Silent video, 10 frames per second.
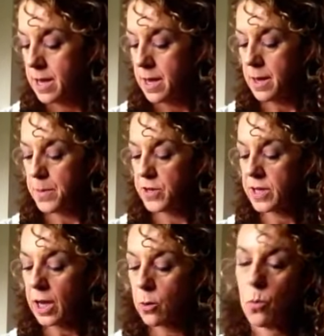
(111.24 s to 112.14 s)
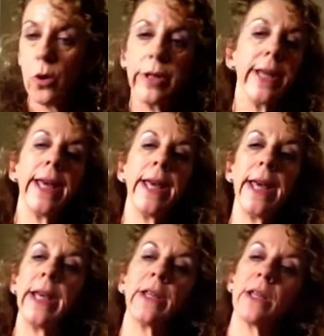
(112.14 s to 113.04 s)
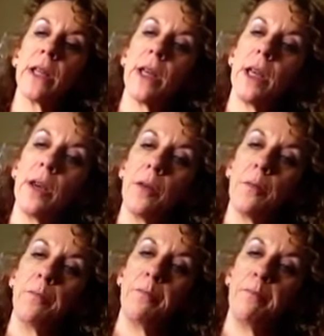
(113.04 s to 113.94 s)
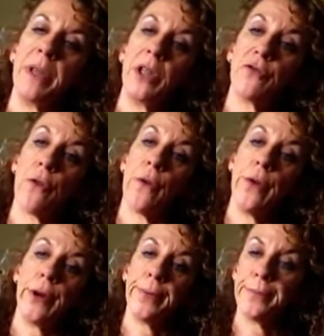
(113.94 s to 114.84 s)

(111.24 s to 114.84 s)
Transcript: And the second one is be strong.